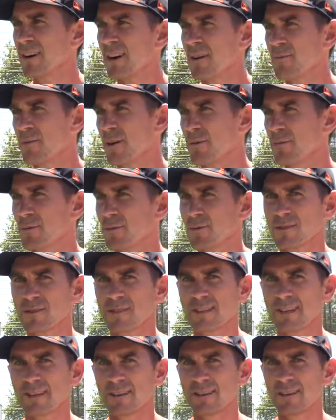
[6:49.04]
I probably would have
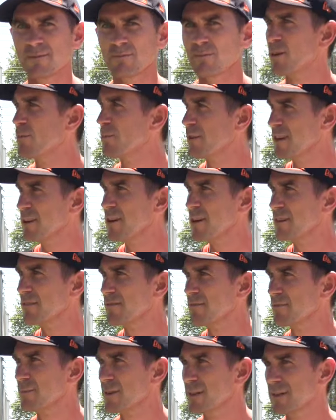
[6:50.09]
said probably not,
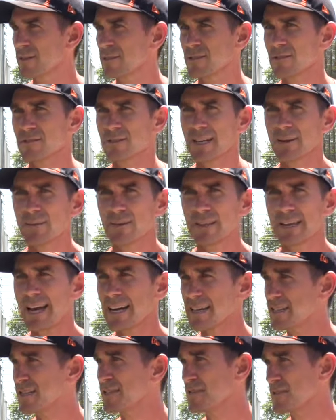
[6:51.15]
because of some of the
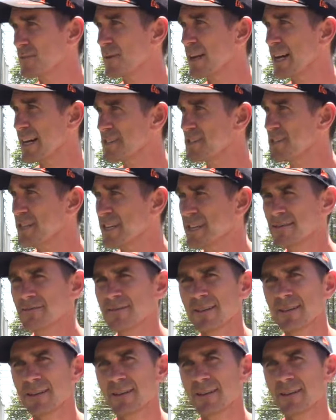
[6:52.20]
actions from last year.